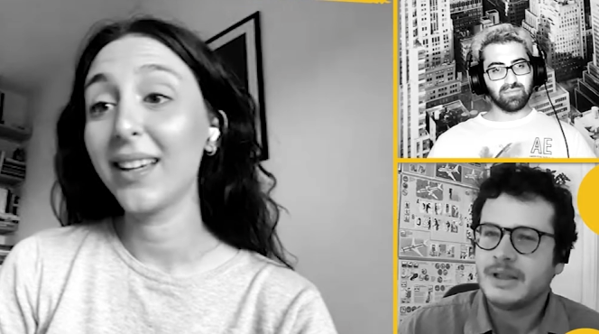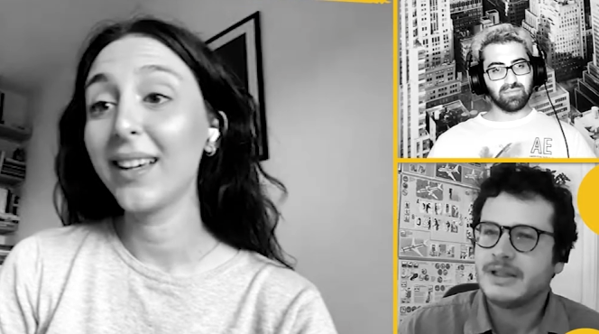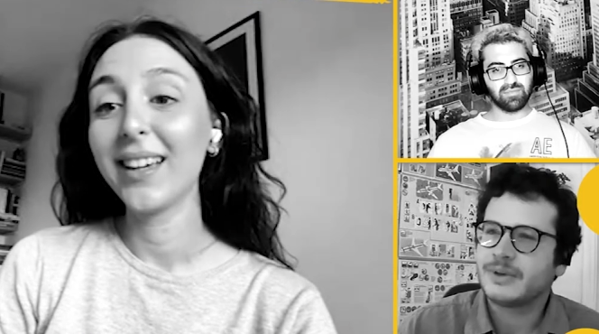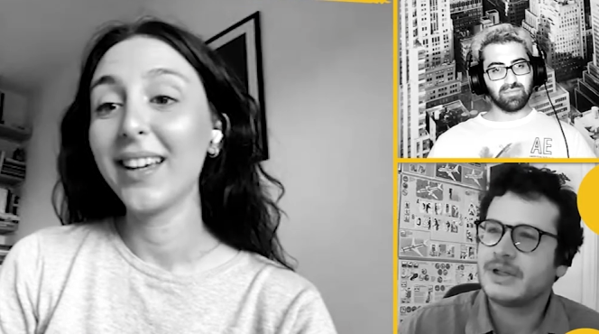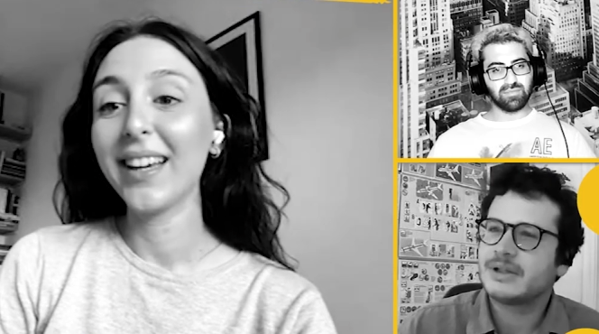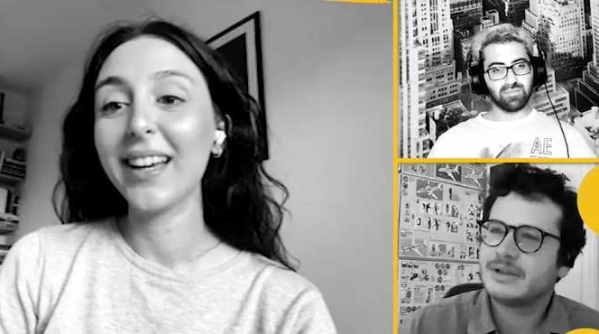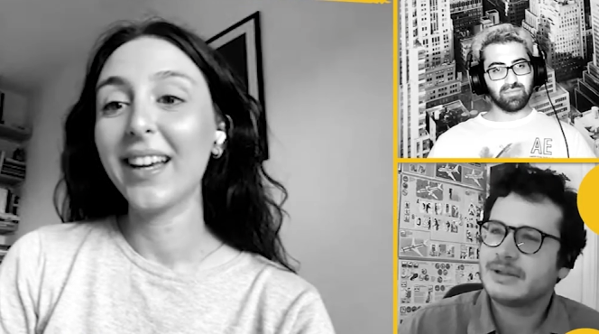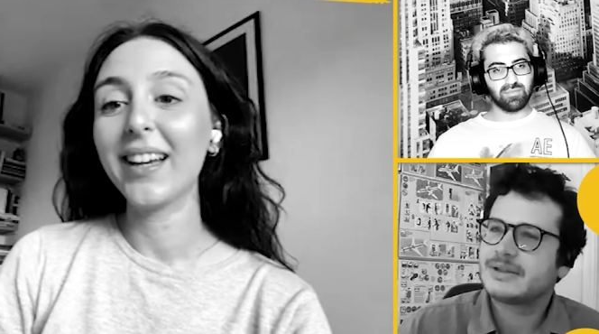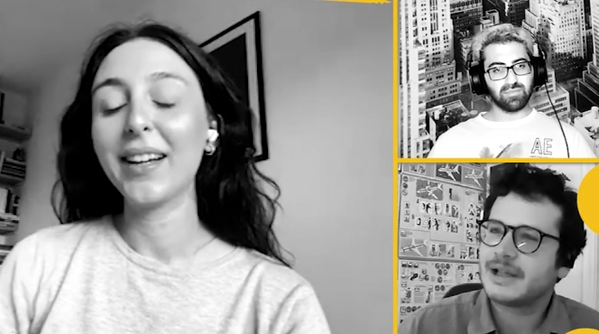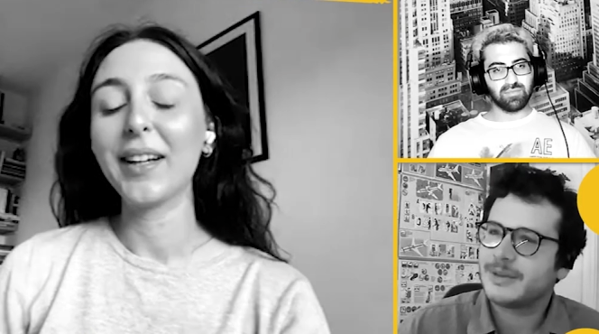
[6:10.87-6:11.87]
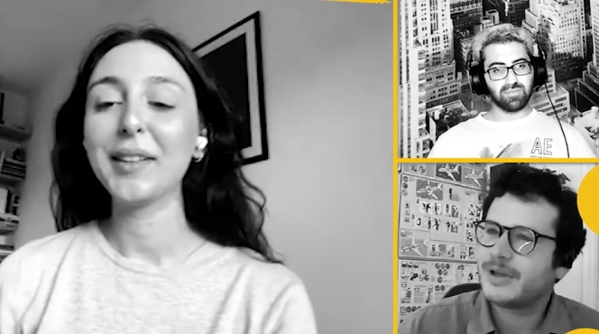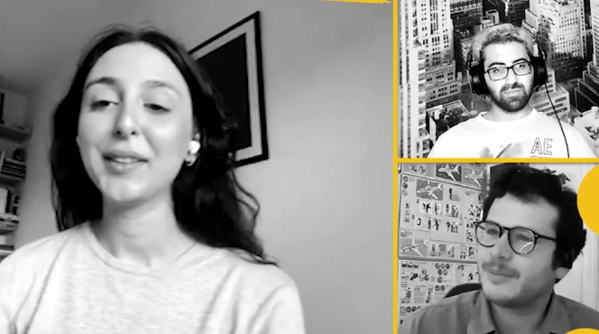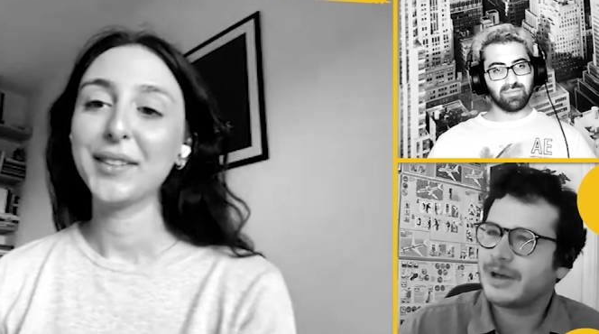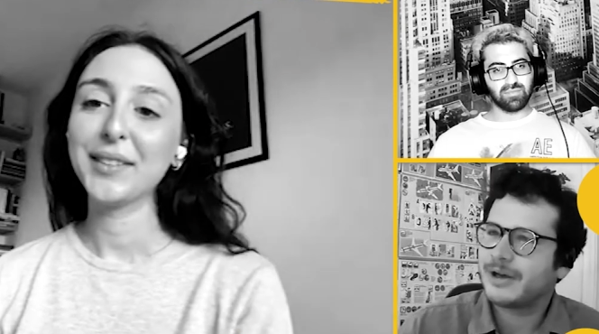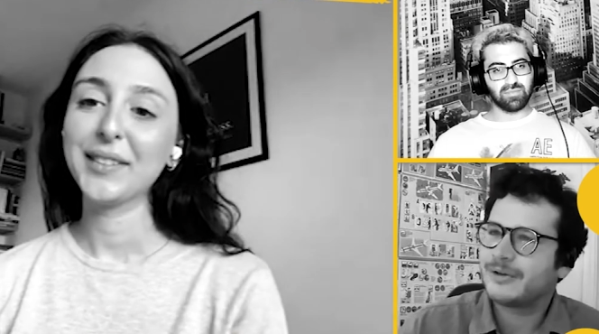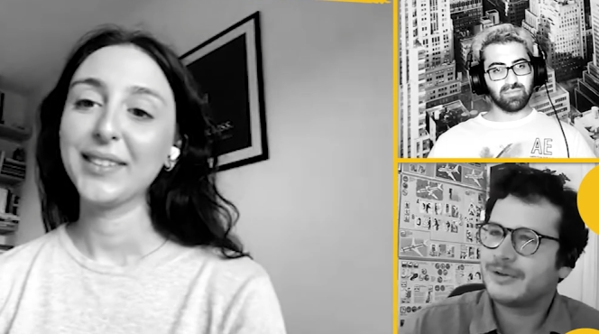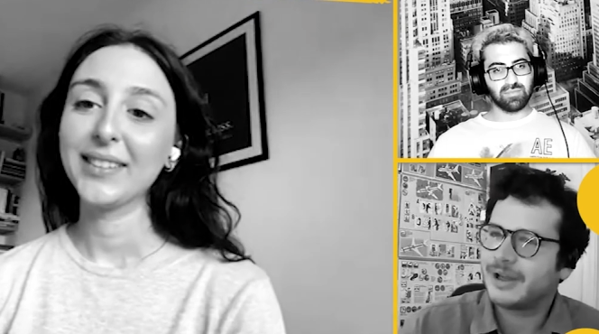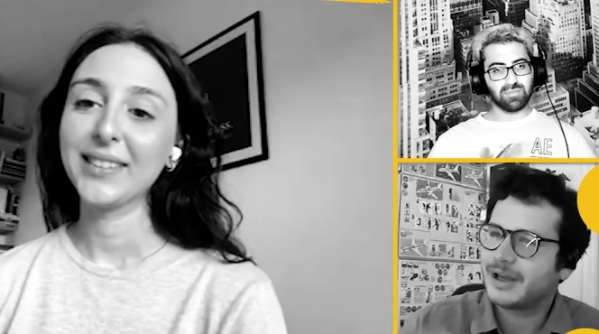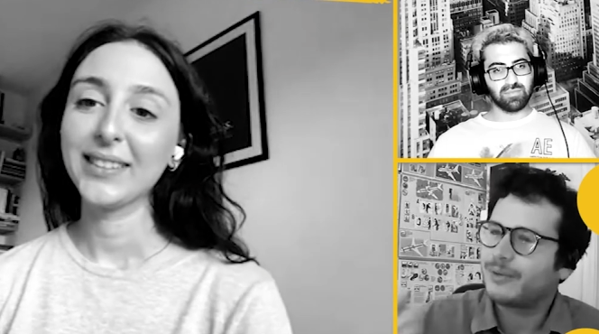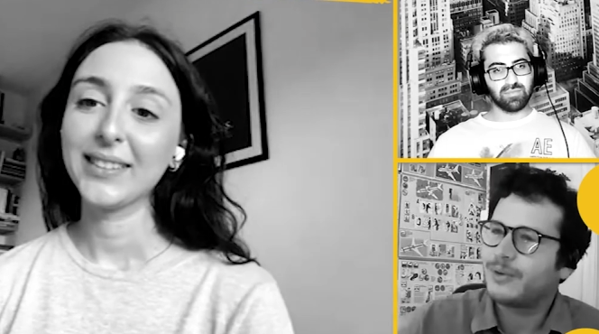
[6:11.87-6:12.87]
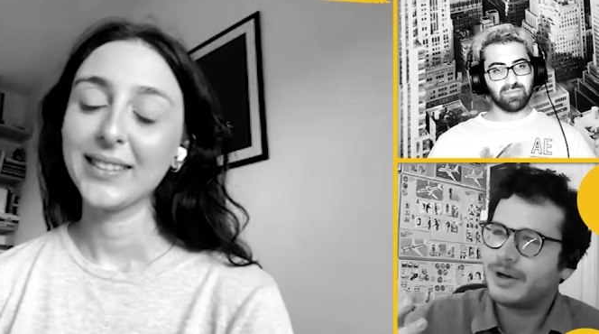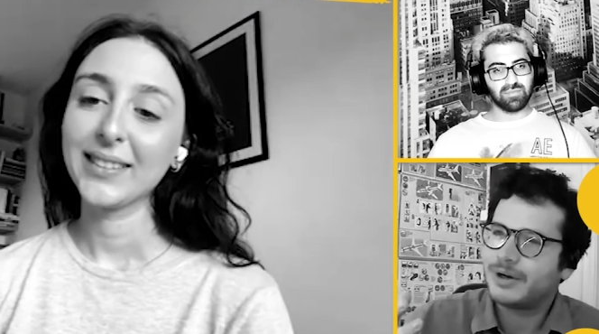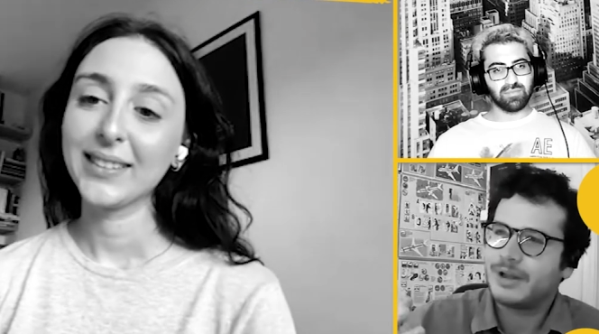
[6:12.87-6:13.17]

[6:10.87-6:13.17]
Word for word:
Speaker 1: do you want to tell me about like what are